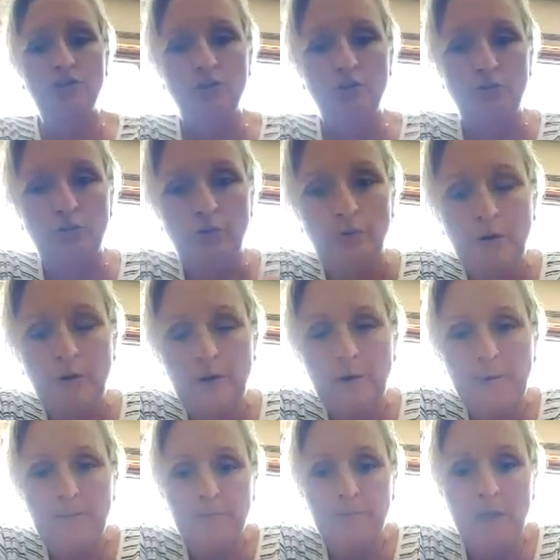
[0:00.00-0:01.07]
to,
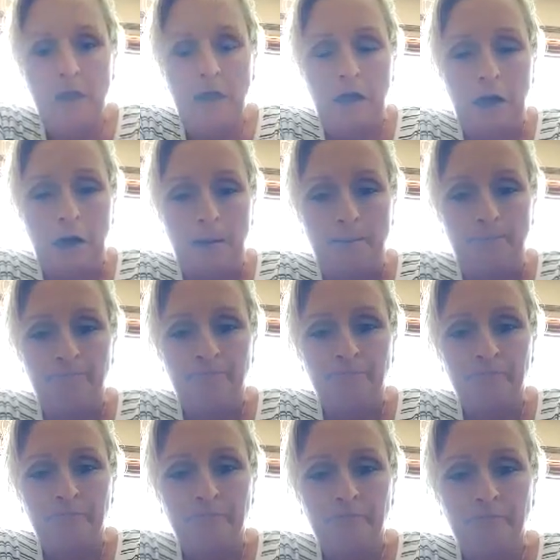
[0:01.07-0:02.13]
or
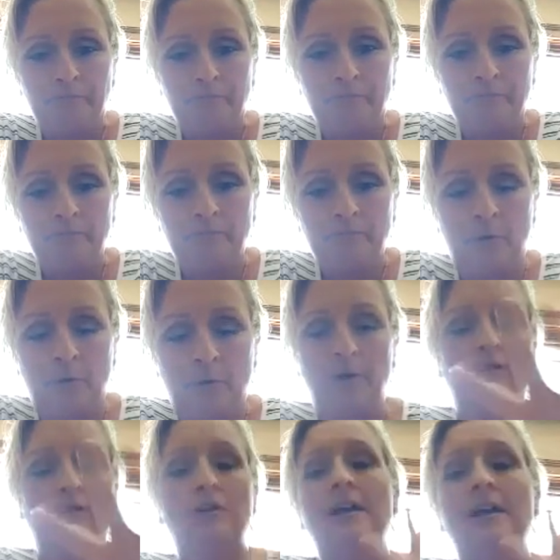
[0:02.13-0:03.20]

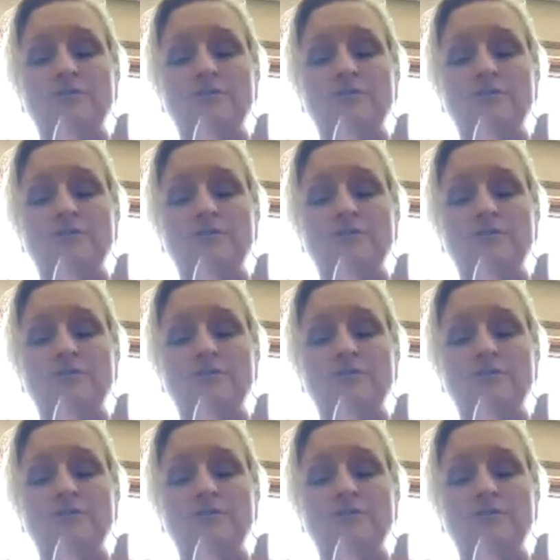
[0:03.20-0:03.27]
whenever you guys